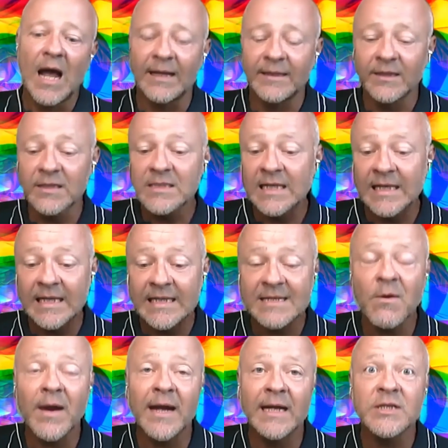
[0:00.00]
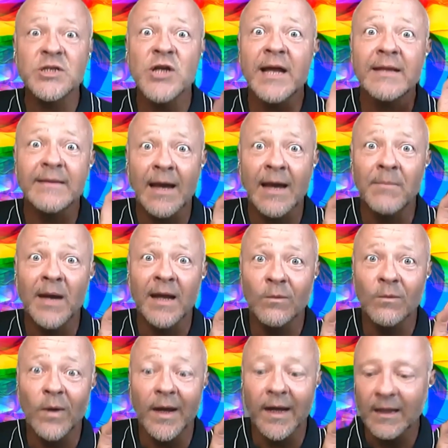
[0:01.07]
And there's an easy way to check that, by
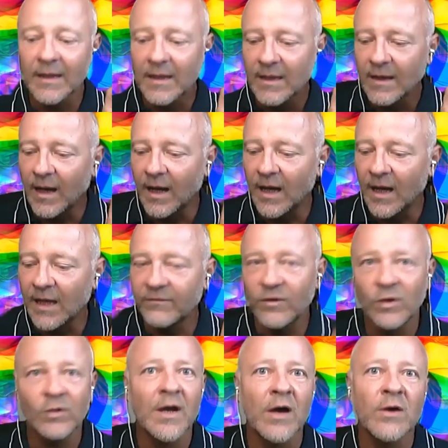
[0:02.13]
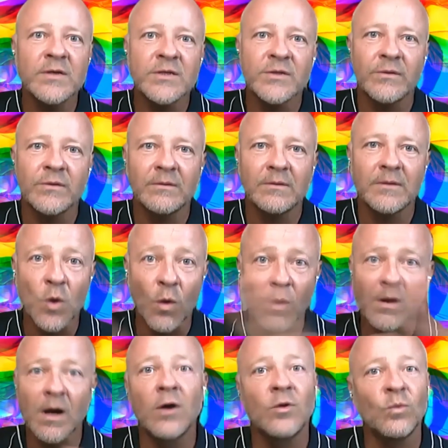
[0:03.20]
the way. Uh, if you go to
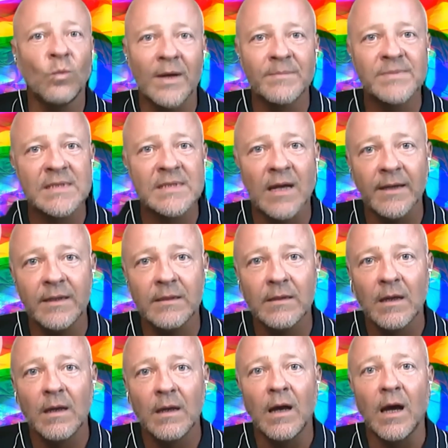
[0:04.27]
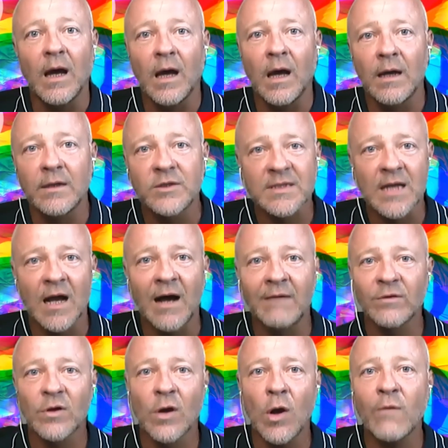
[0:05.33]
your own website, uh, just
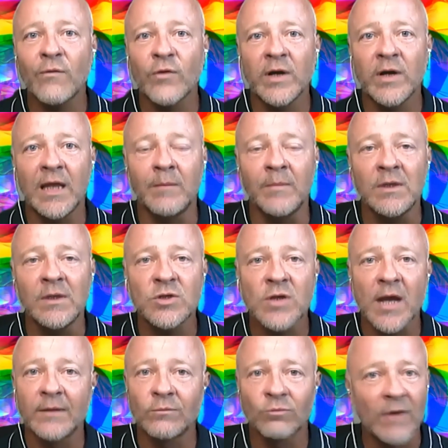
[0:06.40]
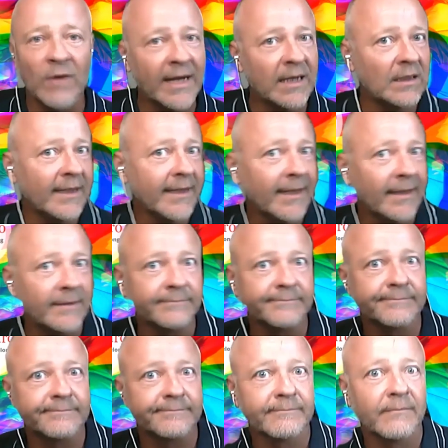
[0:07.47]
hover over an image and right click it.
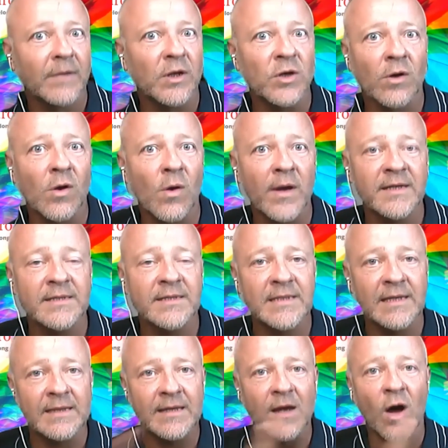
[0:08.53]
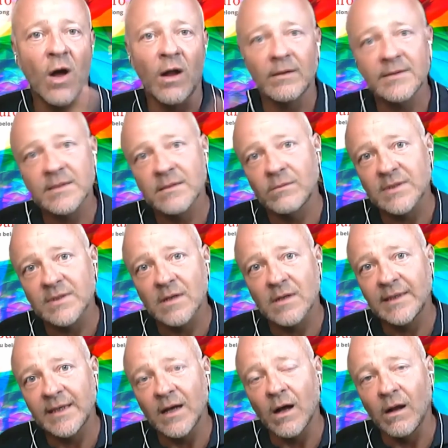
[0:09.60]
You're going to see the alt, what's
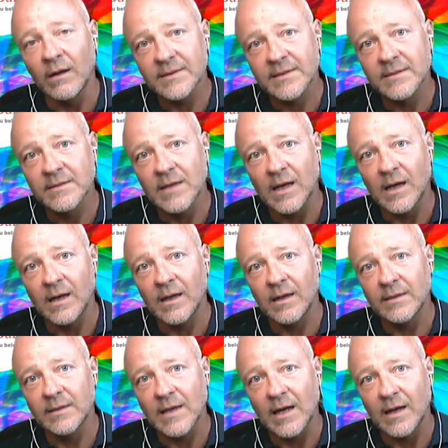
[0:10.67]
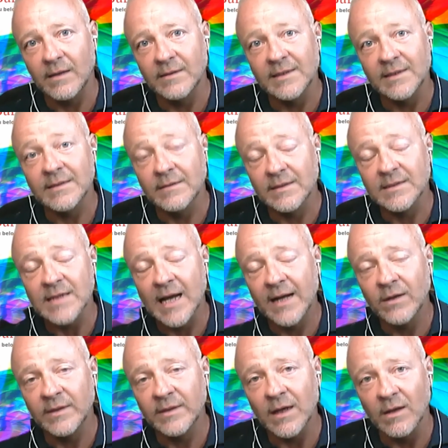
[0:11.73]
called the alt, uh, uh, the, the
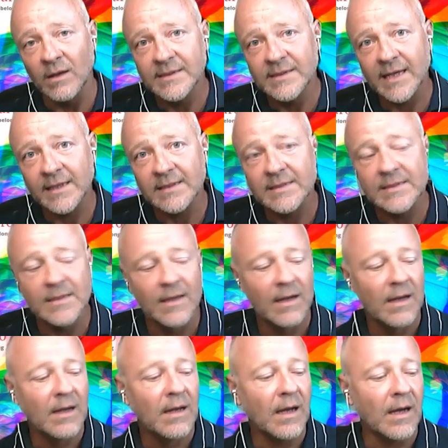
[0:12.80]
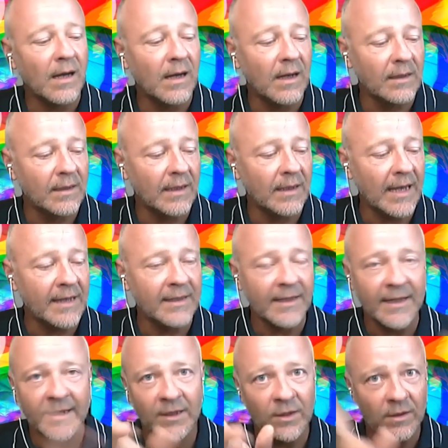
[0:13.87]
title and the alt text. Uh, and
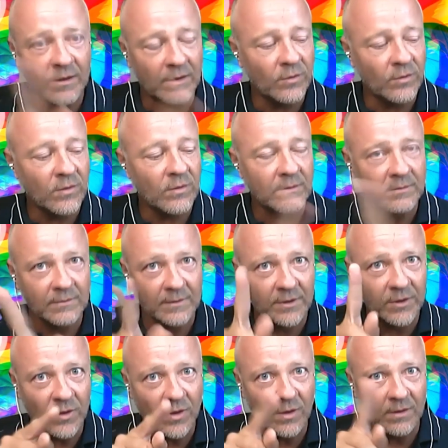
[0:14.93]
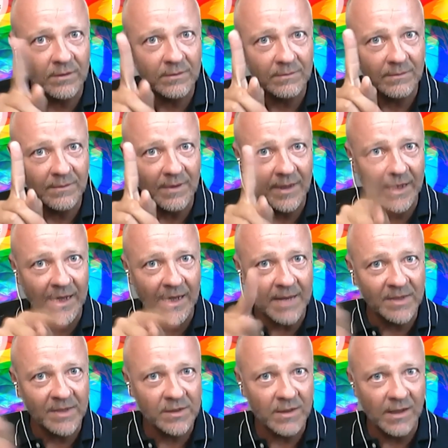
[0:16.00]
again, Google, Google
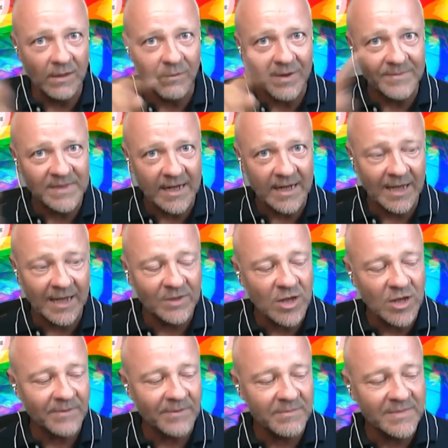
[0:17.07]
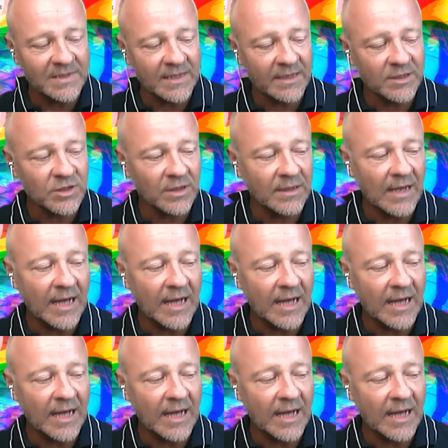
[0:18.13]
image uh, website image optimization.